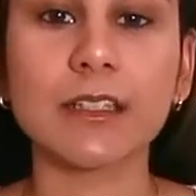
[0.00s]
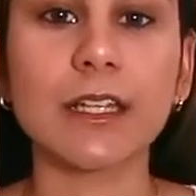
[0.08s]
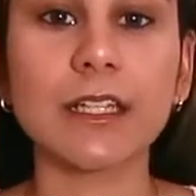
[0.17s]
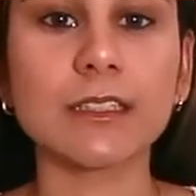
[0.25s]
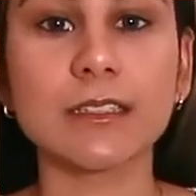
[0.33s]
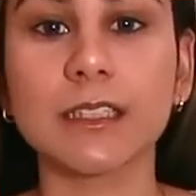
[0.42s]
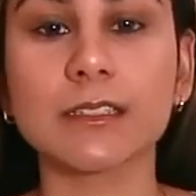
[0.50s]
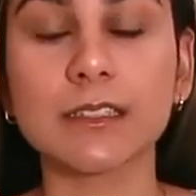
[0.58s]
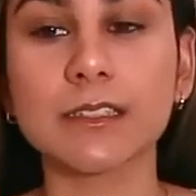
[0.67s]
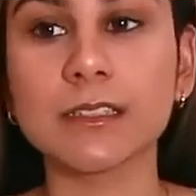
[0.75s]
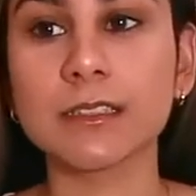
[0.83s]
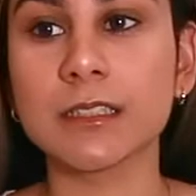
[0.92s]
Like, it
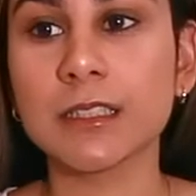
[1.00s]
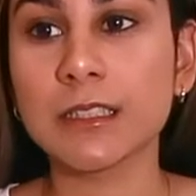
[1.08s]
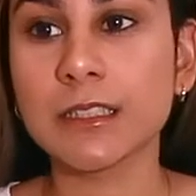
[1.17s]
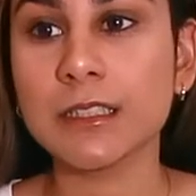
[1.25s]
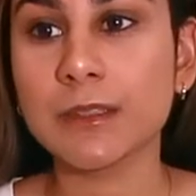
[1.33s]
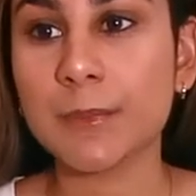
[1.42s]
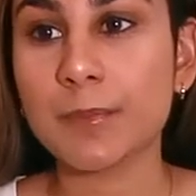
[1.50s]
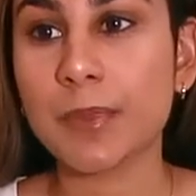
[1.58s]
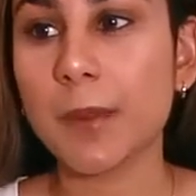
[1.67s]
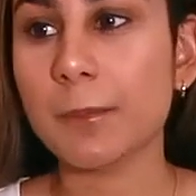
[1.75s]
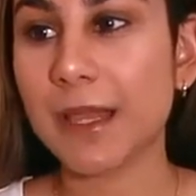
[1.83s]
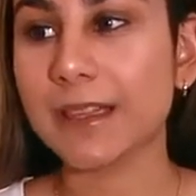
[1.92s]
doesn't
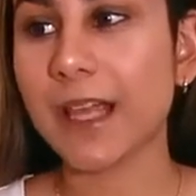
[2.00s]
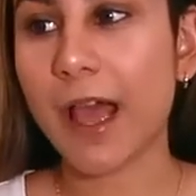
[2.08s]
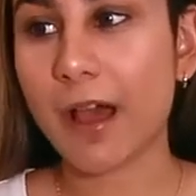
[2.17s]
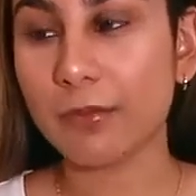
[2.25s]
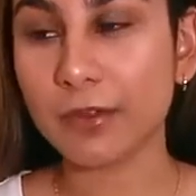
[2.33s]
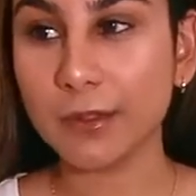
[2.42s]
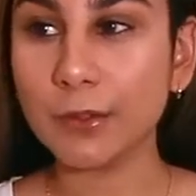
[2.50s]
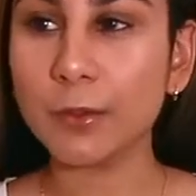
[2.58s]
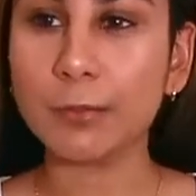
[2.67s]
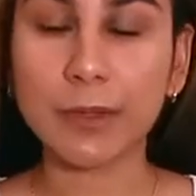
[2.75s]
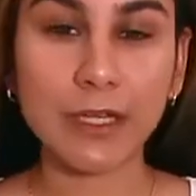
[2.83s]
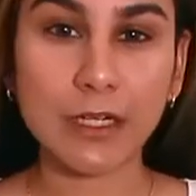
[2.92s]
make the outfit
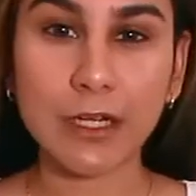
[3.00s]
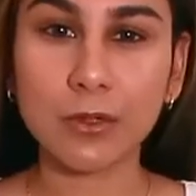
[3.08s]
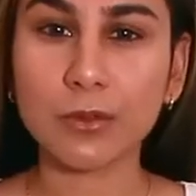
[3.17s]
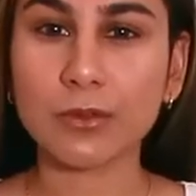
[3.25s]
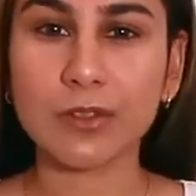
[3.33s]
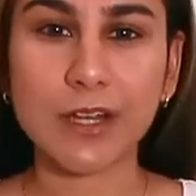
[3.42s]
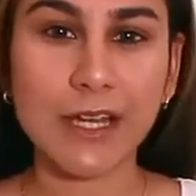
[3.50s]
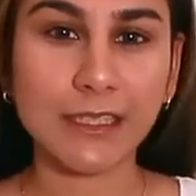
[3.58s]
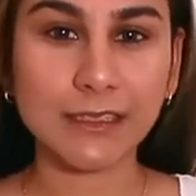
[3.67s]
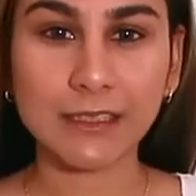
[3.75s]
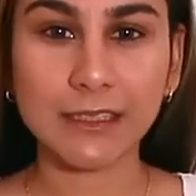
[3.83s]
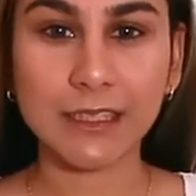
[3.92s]
look better or
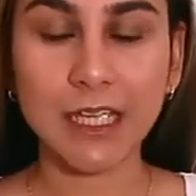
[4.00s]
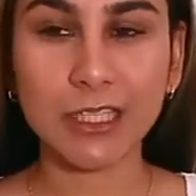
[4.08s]
nicer.